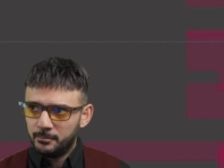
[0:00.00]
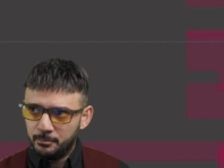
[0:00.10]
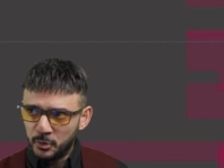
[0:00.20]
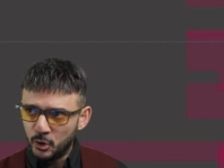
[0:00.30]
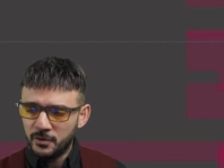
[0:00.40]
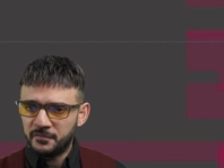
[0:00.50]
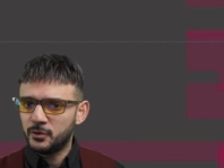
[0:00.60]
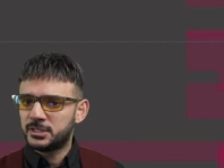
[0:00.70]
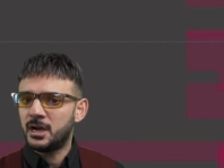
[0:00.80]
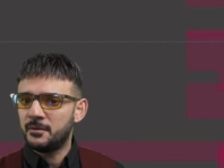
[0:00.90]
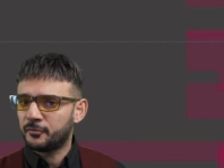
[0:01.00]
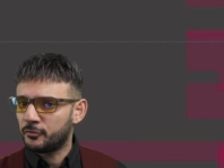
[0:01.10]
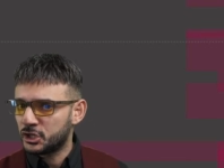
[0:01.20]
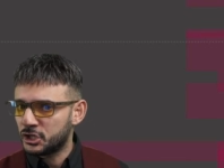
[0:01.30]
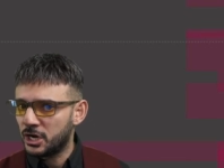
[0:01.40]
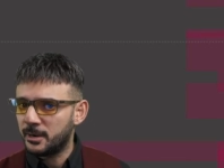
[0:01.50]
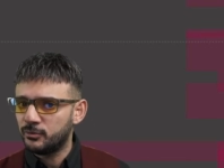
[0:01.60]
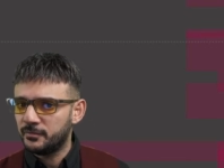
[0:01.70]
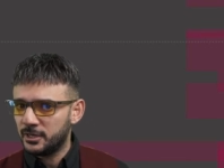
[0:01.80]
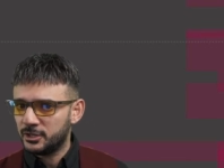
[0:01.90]
Beautiful time for a sharp
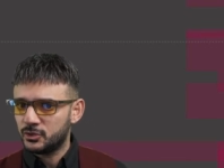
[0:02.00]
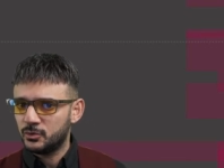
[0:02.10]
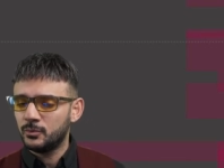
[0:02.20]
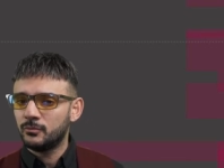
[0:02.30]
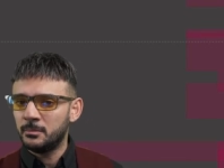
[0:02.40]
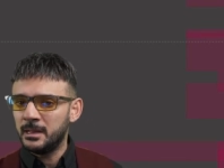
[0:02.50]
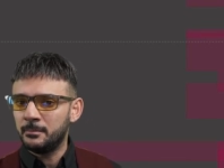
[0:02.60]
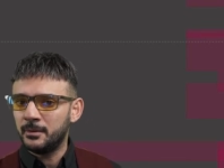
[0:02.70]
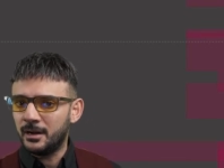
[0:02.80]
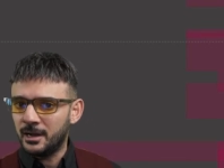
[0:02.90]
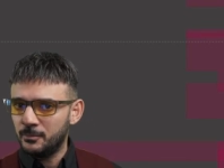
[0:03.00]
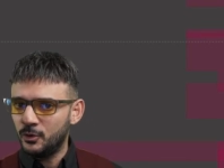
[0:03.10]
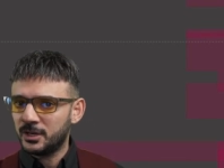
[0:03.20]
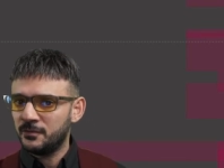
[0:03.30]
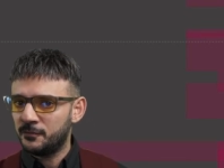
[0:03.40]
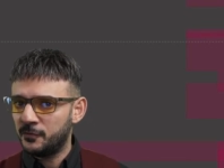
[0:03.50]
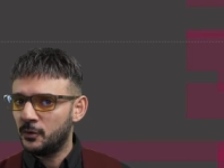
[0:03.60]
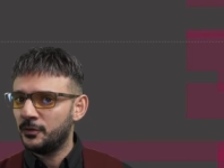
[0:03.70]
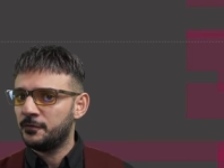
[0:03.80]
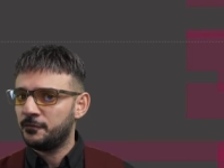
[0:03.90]
reversal. Remember, I'm looking
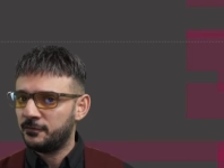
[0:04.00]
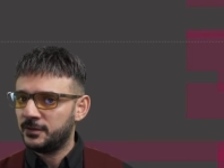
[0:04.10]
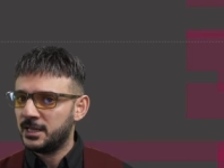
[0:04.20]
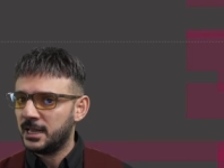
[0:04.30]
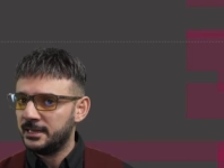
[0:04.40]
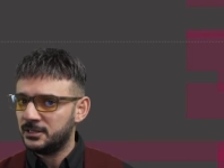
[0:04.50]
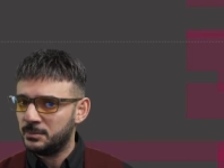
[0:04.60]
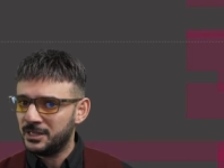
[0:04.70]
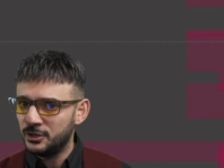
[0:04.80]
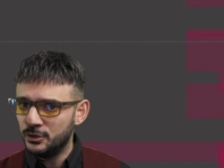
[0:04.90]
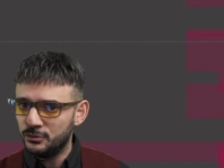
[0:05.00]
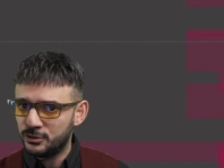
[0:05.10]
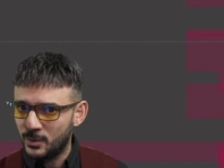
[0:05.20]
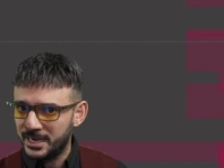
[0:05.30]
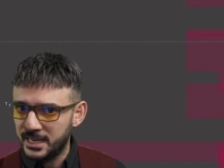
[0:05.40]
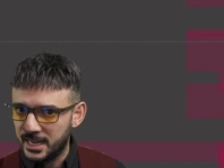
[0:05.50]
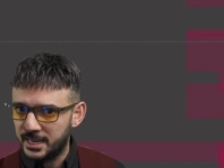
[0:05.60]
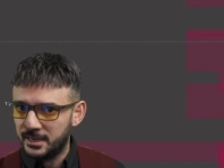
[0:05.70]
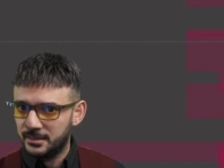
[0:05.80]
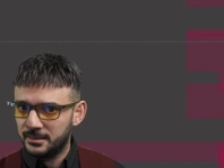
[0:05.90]
for the 50K to be the new
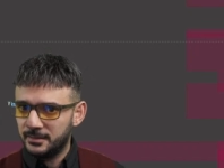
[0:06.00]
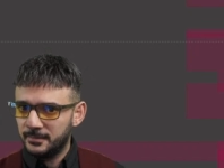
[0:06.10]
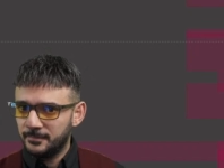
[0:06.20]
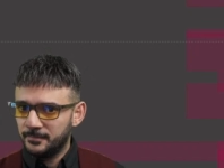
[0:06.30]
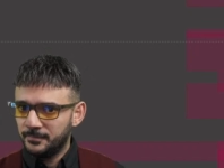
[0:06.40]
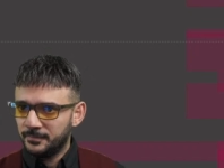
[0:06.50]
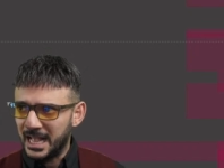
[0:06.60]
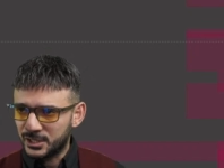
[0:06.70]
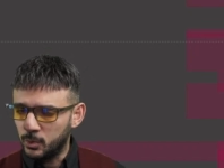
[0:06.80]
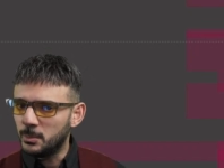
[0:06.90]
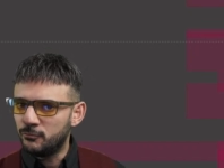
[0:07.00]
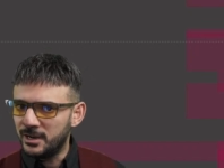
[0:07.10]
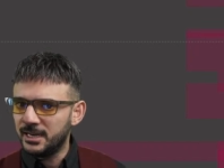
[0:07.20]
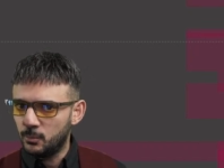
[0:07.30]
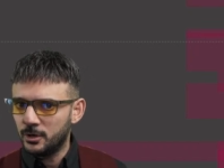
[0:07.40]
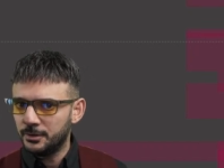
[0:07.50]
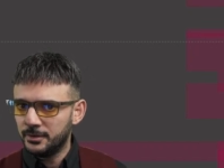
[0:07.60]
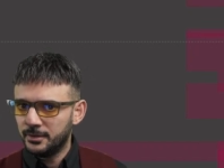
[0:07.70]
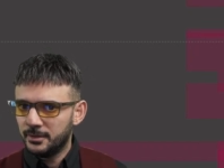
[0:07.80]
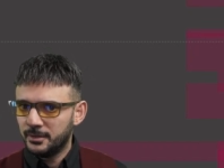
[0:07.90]
20K. That's what we really want.
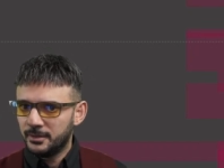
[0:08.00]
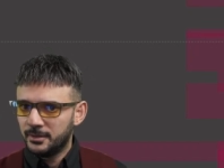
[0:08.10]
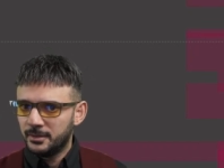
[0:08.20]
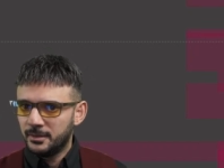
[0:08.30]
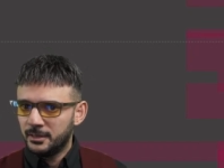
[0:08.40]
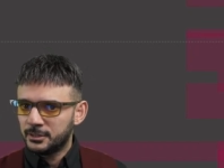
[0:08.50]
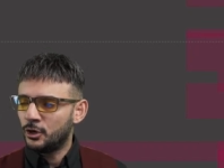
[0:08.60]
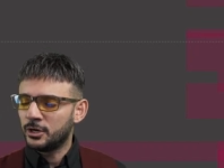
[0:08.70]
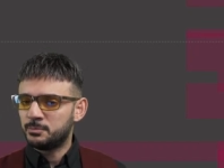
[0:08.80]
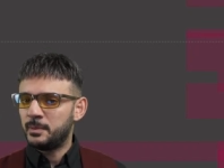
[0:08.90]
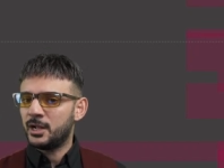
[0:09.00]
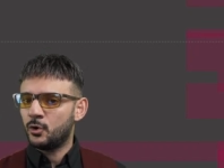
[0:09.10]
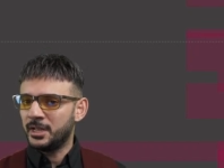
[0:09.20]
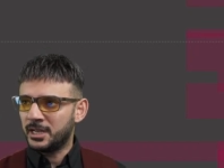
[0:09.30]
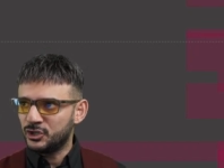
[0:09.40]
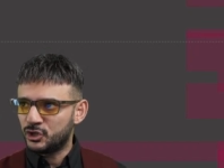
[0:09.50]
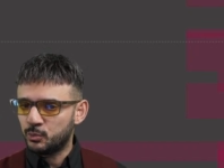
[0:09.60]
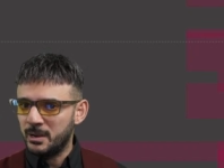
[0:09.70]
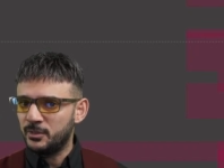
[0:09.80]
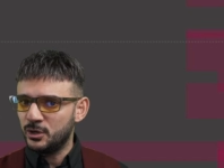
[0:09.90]
As long as Bitcoin can
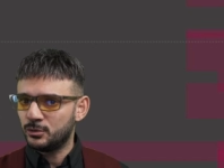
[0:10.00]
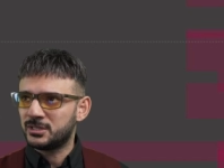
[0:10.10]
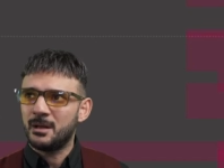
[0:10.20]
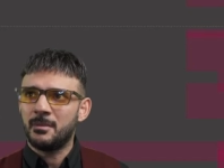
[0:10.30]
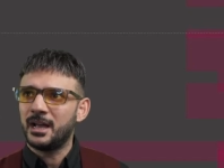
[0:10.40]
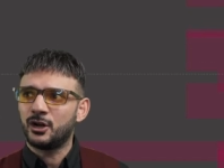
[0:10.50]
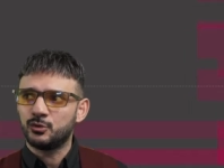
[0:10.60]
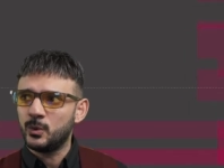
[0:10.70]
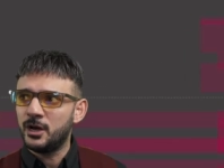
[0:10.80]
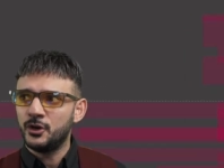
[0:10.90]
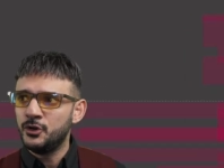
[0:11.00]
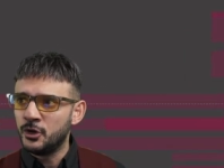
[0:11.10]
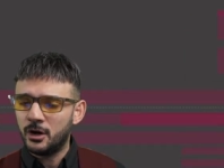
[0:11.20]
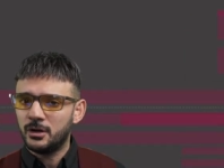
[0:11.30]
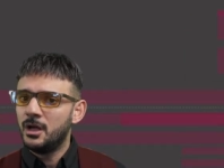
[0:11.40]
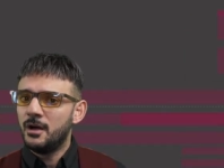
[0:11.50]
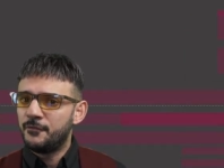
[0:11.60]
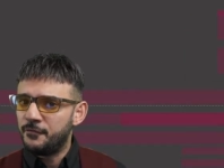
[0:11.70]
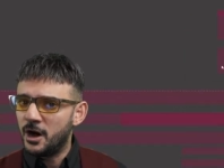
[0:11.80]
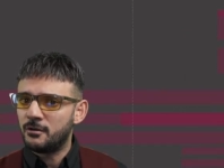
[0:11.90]
sweep the all time high, because we are not
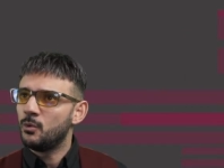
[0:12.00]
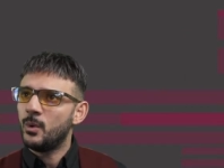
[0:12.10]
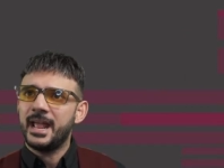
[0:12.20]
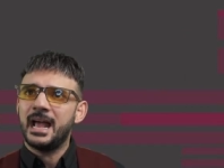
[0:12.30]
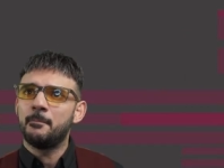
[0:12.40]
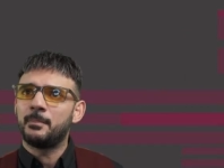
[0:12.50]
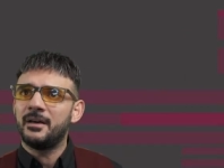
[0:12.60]
far away. And by